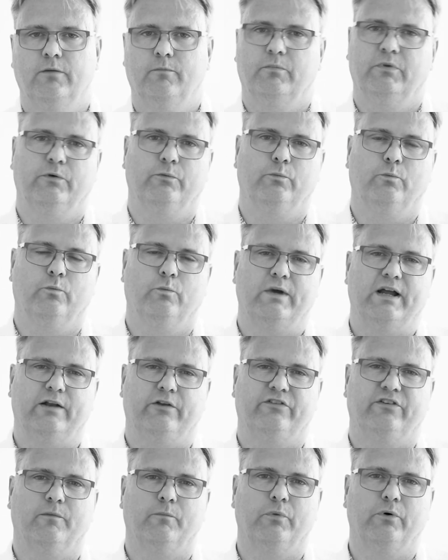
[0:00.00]
But at
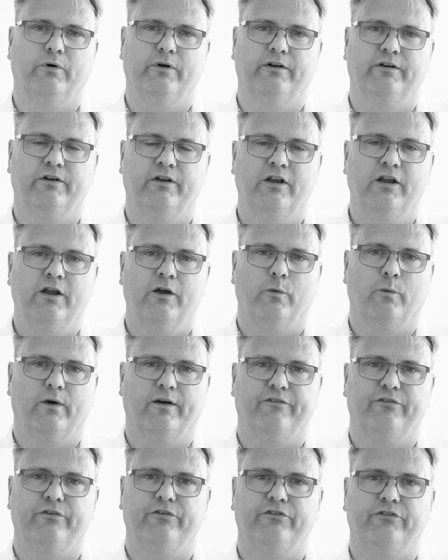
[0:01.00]
some point, one
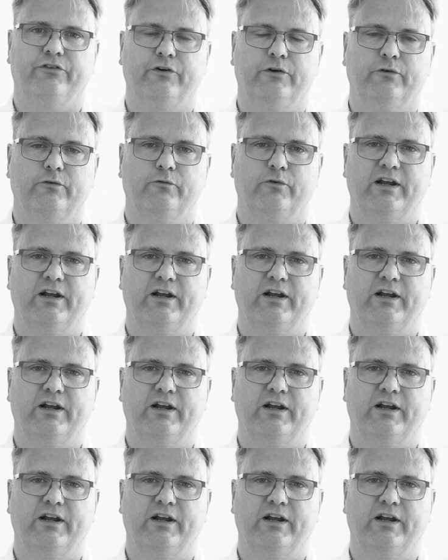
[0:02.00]
of the students